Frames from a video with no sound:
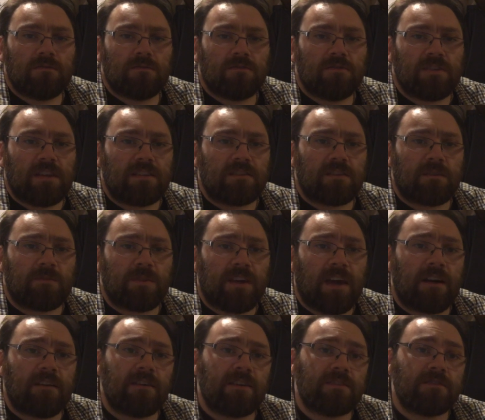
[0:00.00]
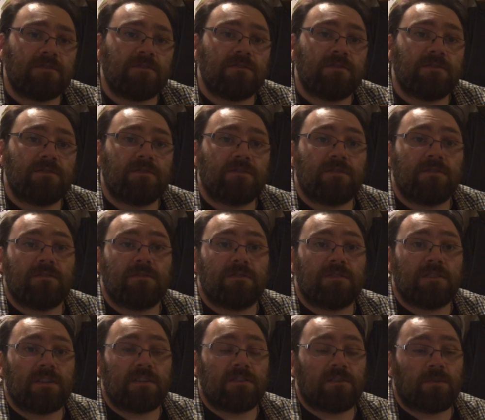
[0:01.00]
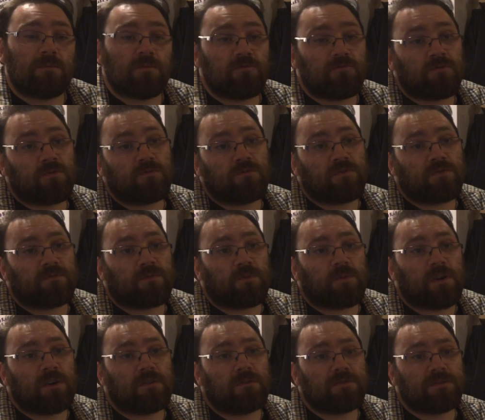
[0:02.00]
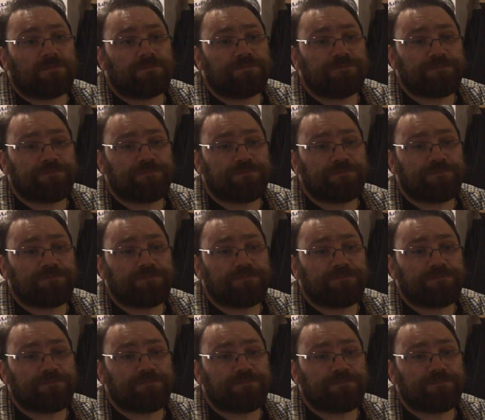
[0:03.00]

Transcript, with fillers: sets up the characters and sets up the rules of the world.